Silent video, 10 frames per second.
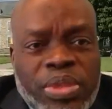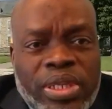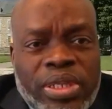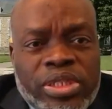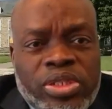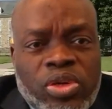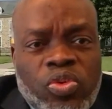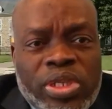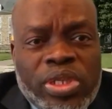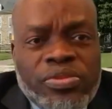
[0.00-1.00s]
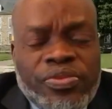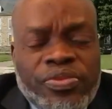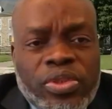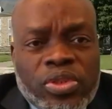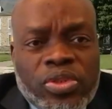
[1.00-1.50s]
ma'am, is your question
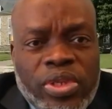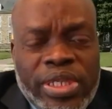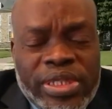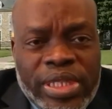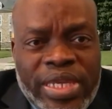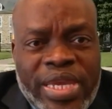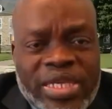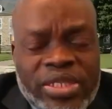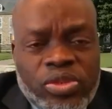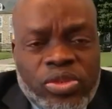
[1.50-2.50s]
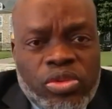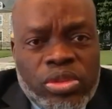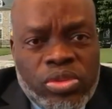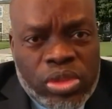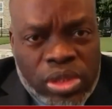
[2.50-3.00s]
for Dr. Eze? He has to
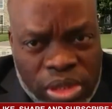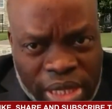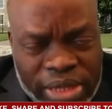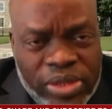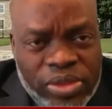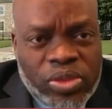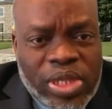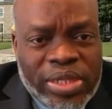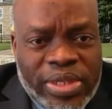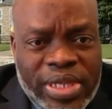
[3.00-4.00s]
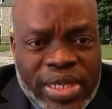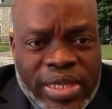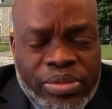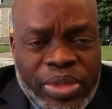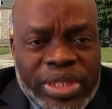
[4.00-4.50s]
get into
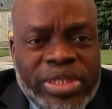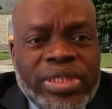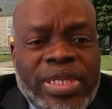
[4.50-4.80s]
another meeting